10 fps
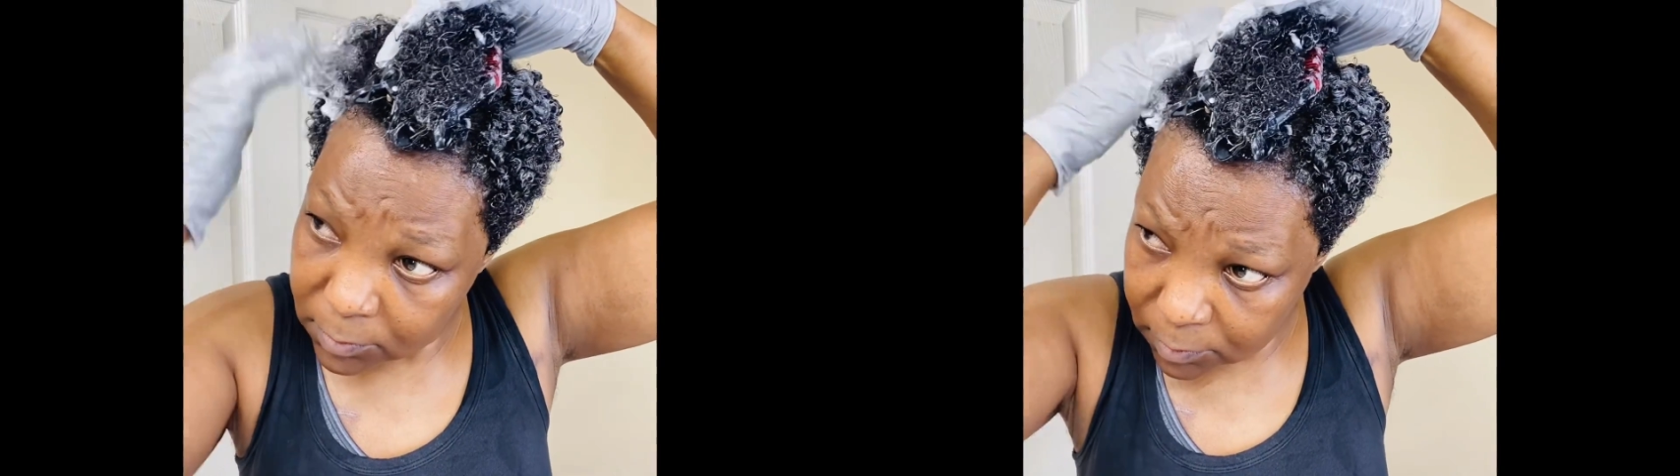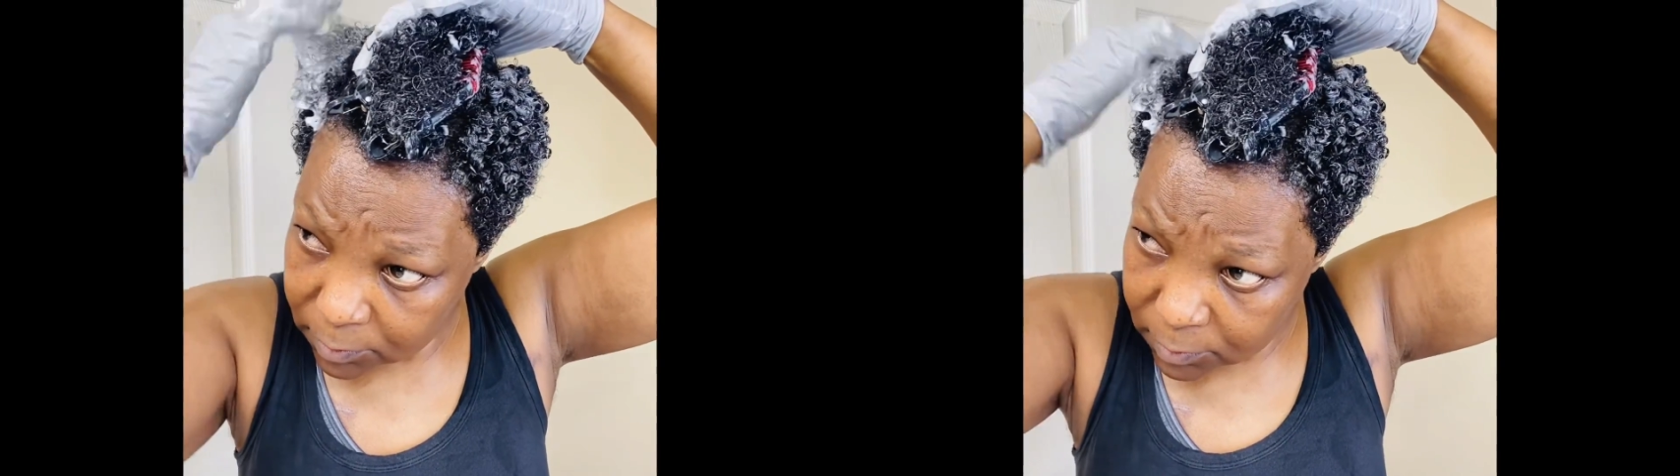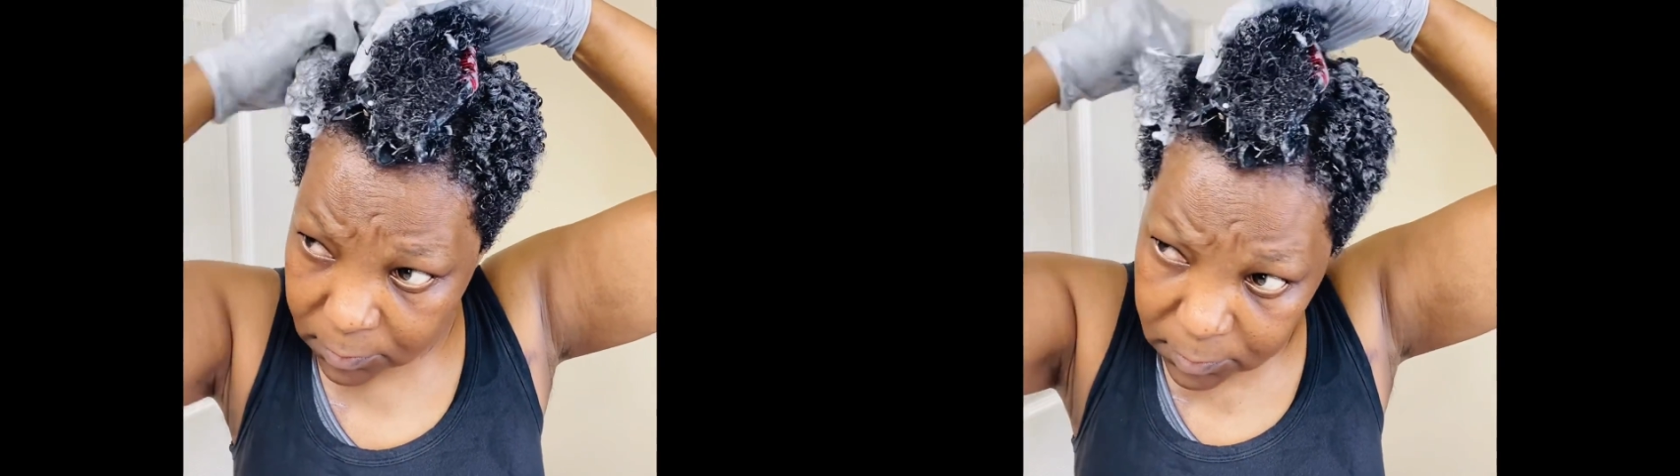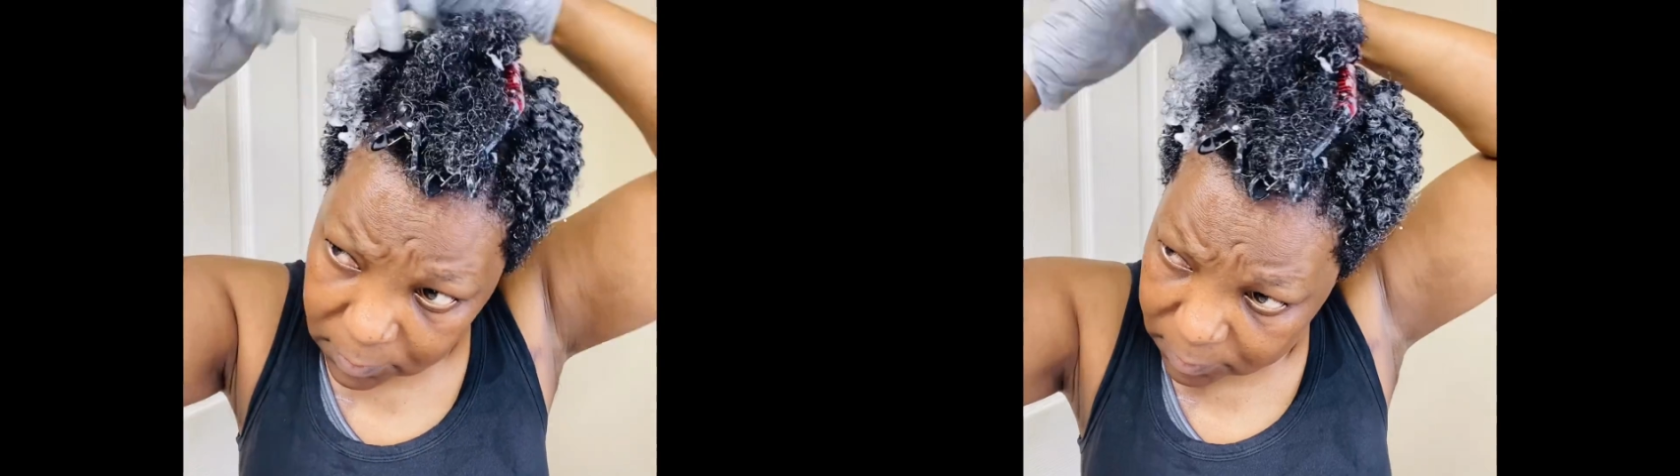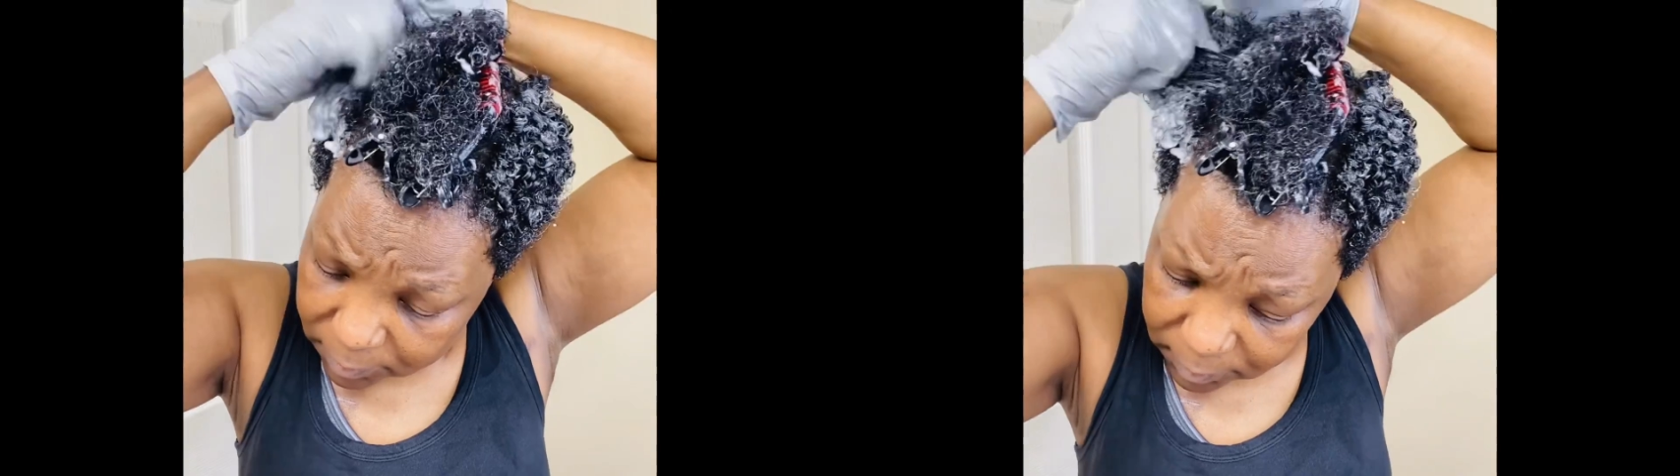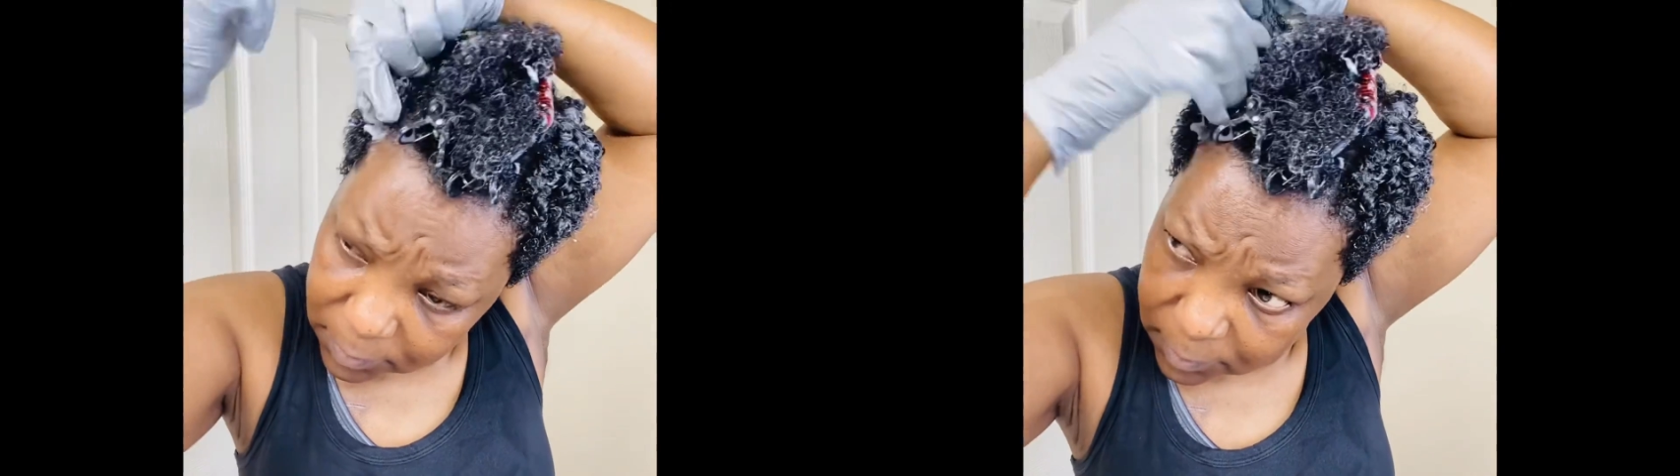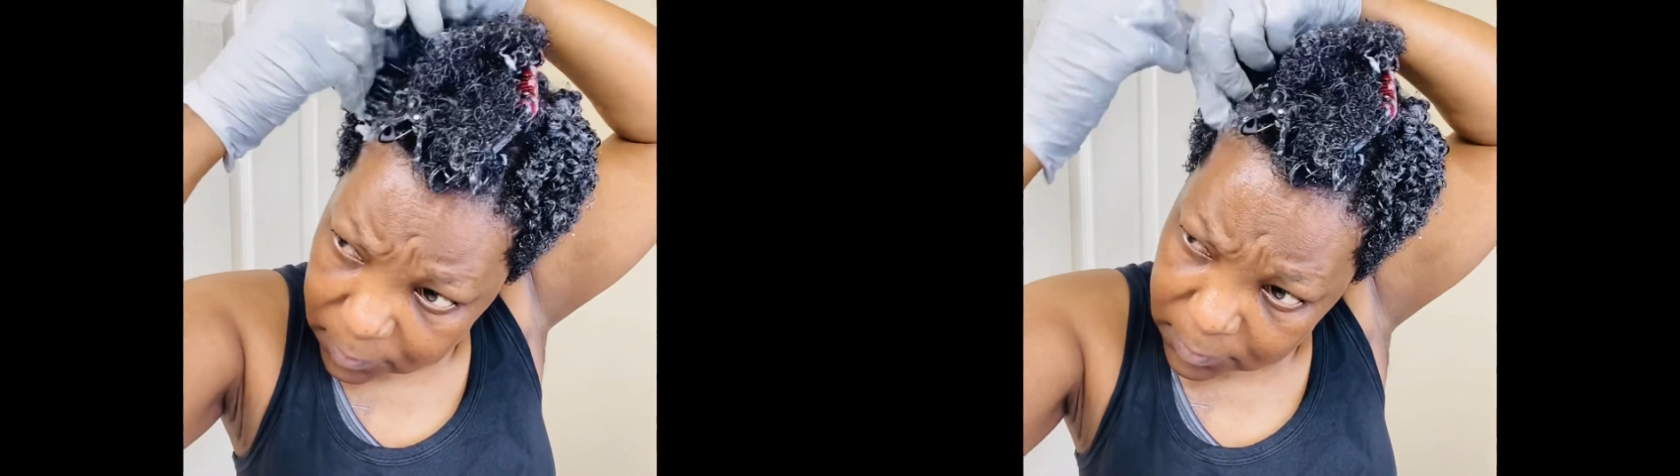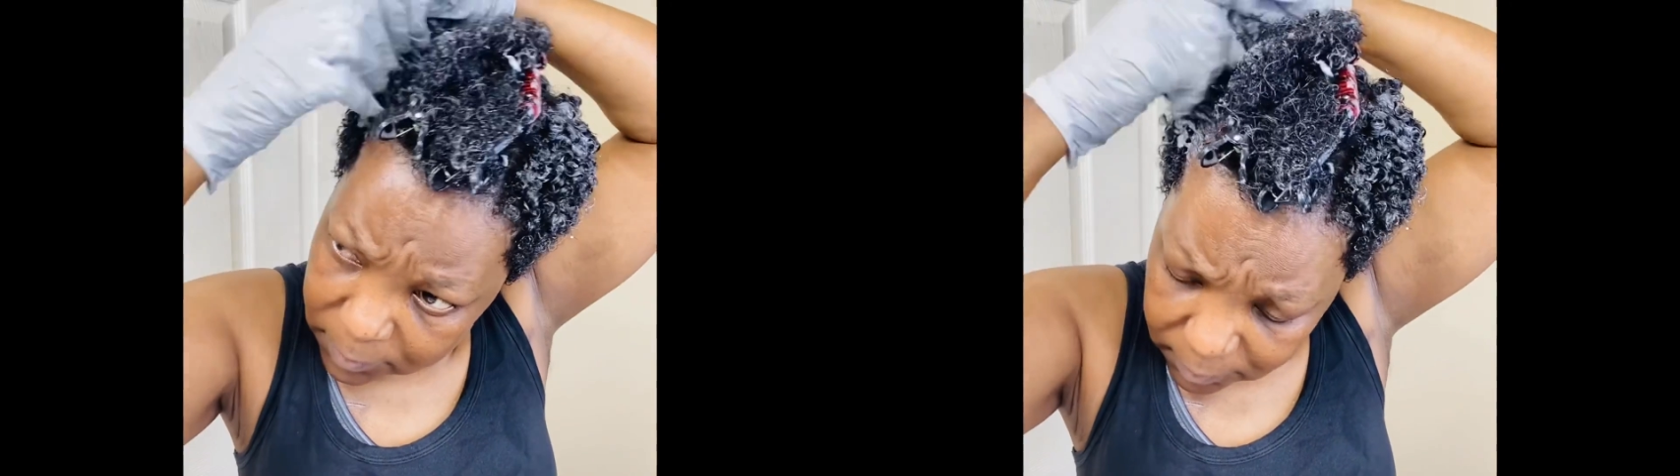I don't like to build
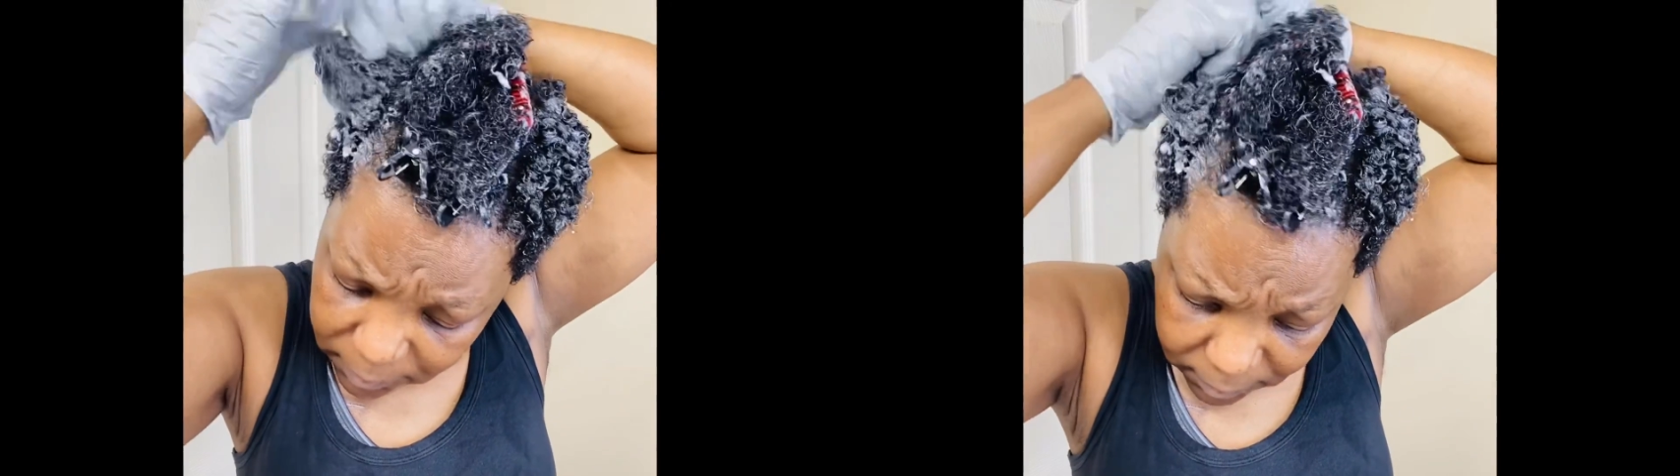hair product